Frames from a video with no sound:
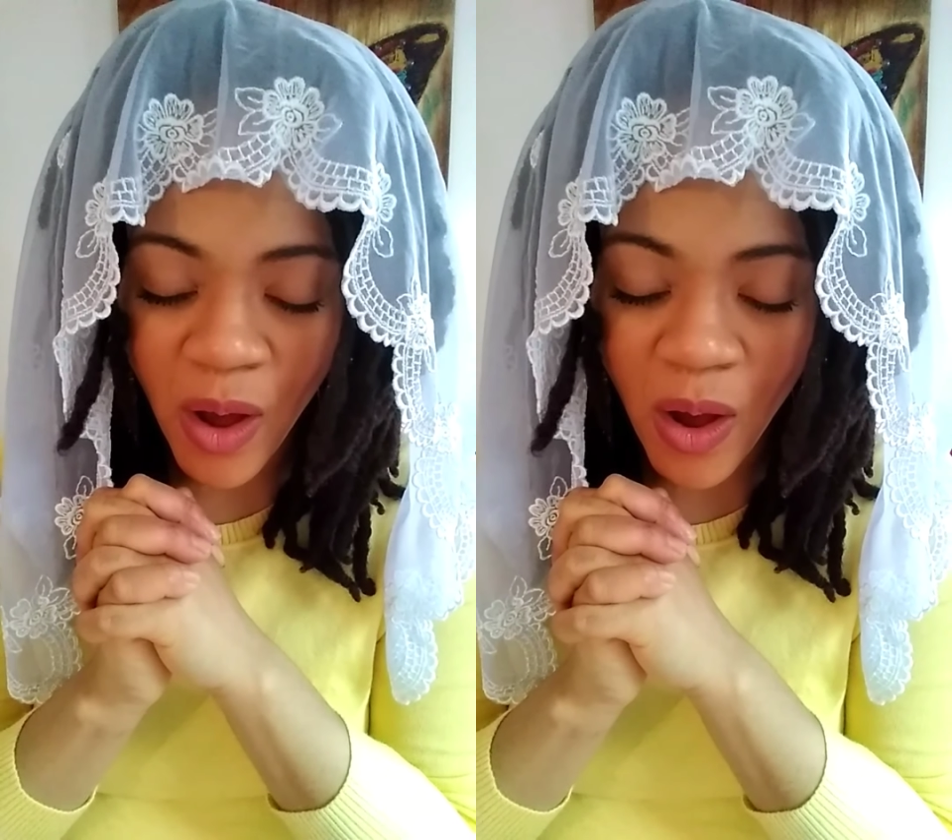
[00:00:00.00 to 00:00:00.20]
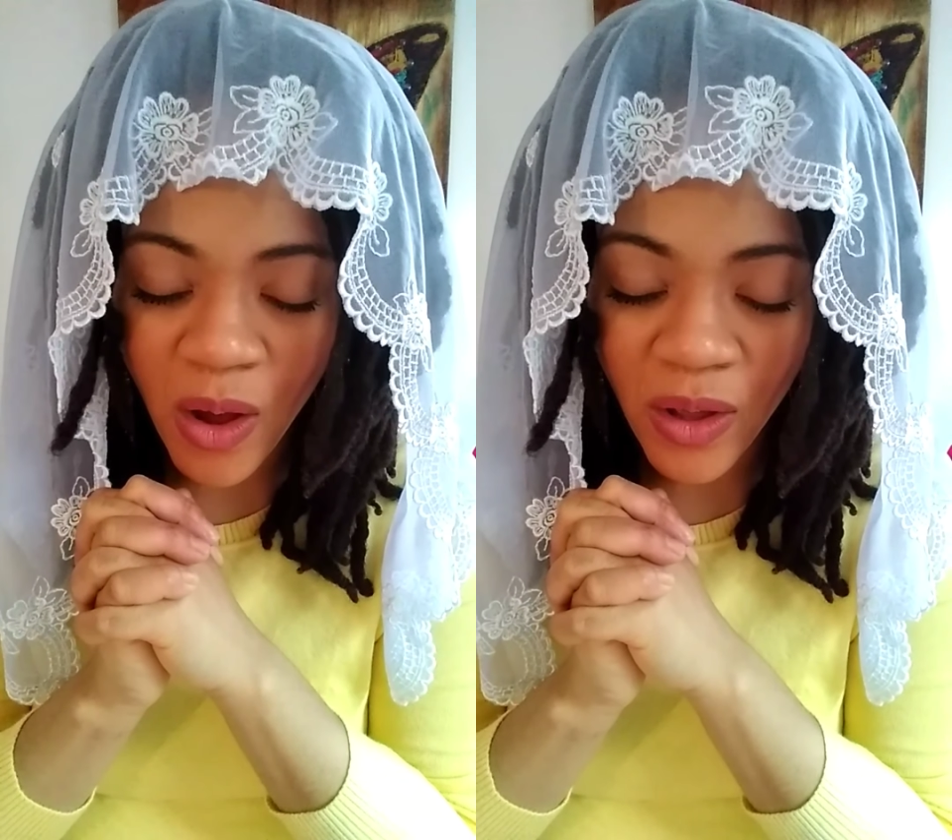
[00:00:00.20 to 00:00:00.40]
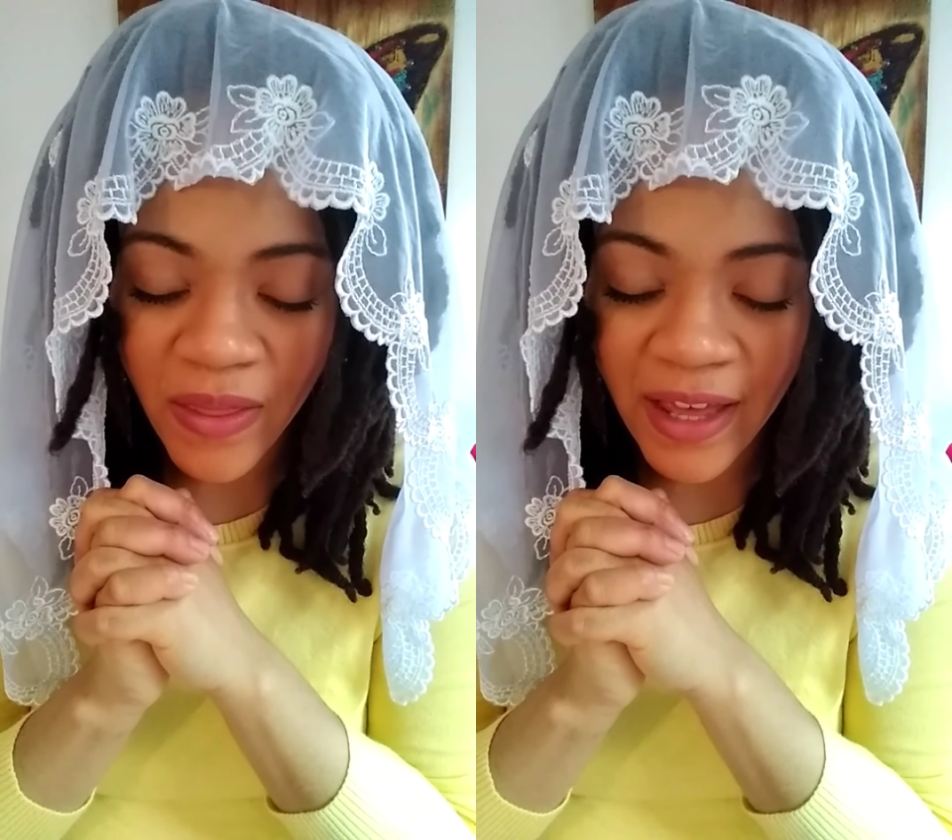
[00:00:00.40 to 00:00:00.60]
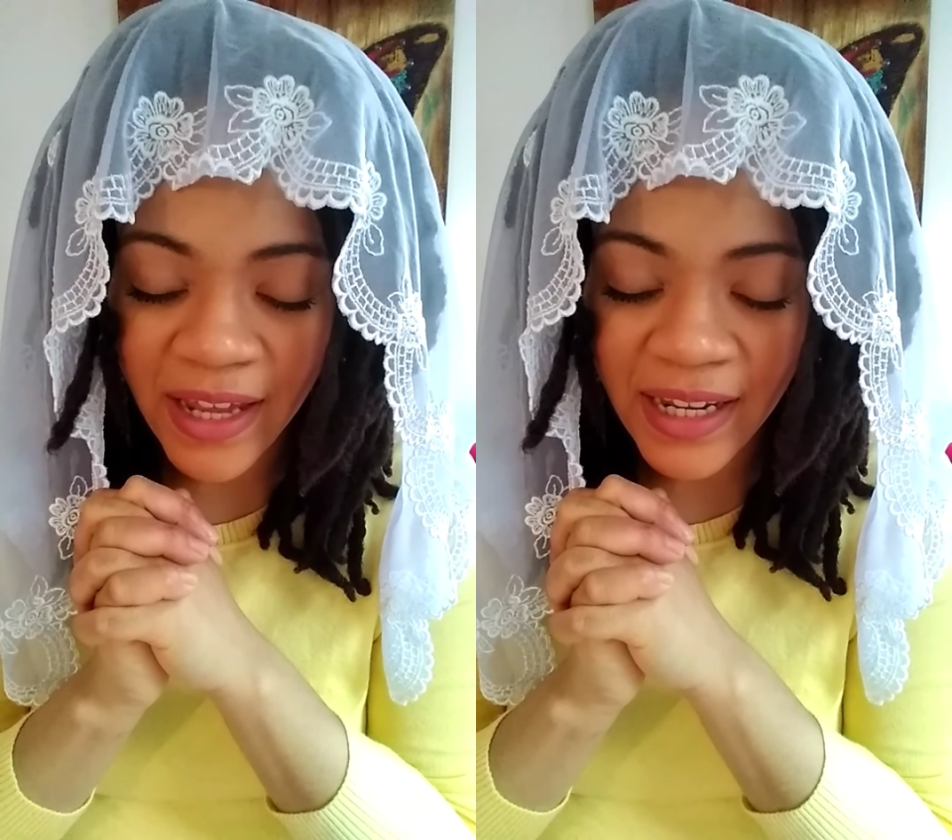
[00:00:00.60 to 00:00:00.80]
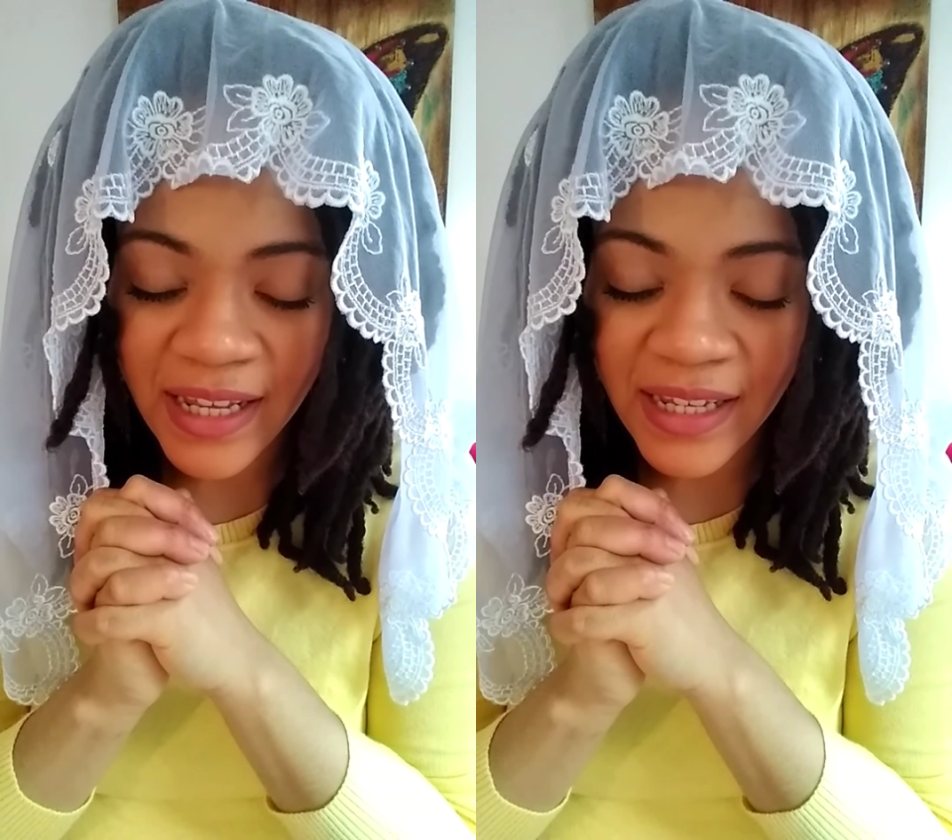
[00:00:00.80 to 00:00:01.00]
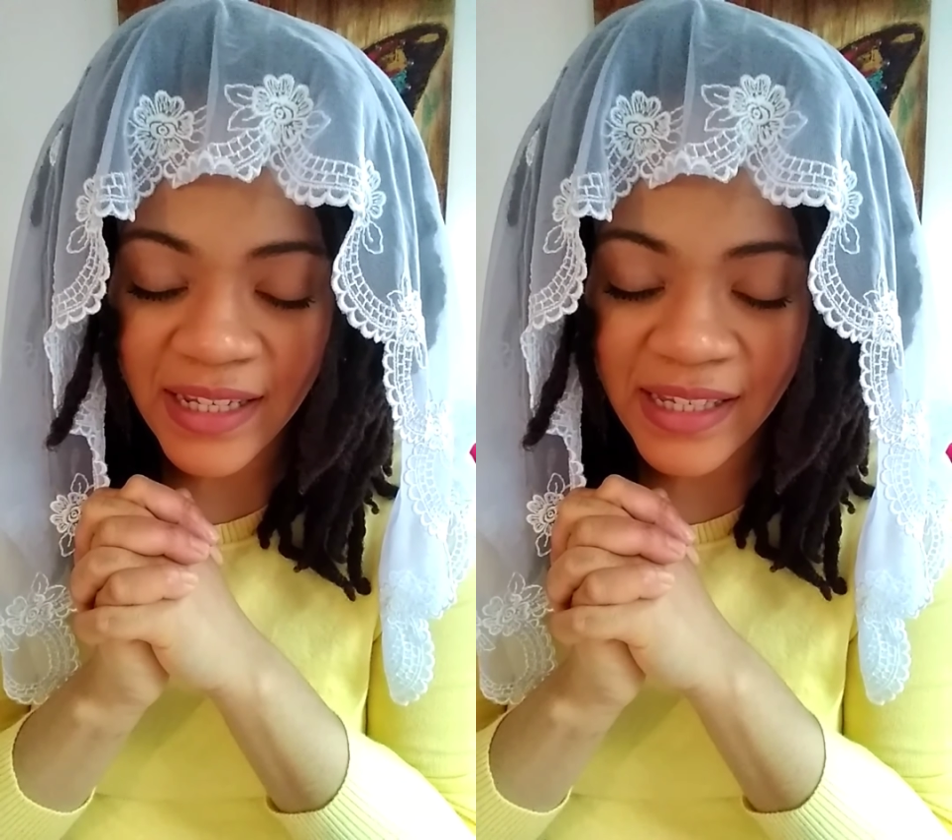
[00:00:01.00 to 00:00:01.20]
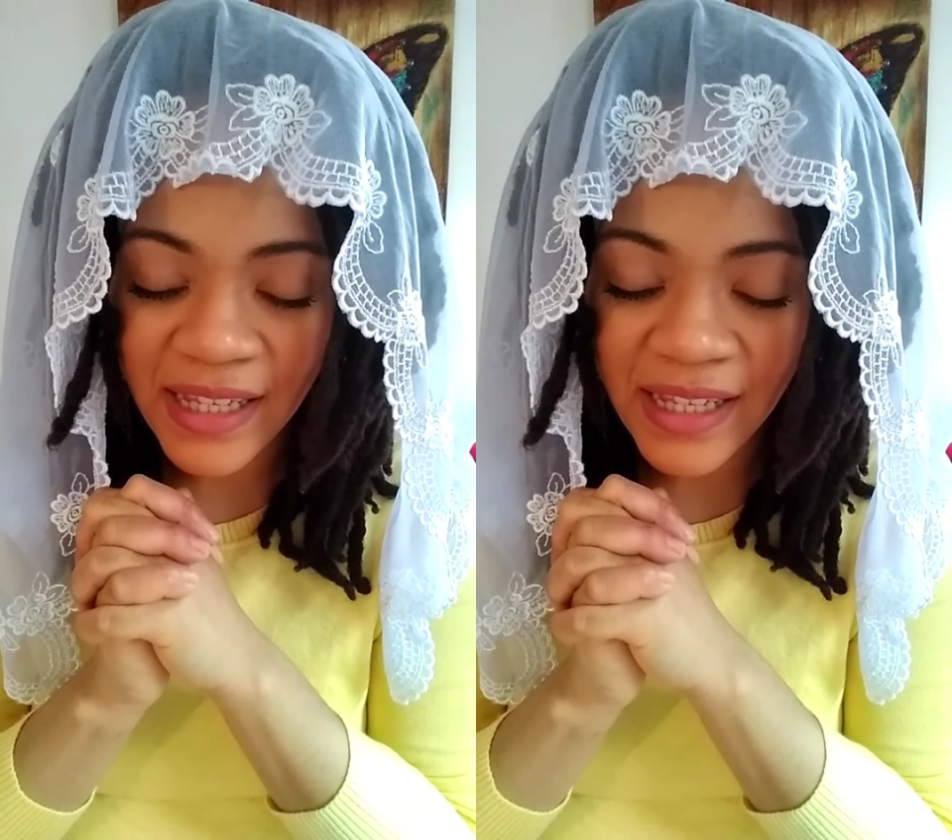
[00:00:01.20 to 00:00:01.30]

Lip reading: all that is,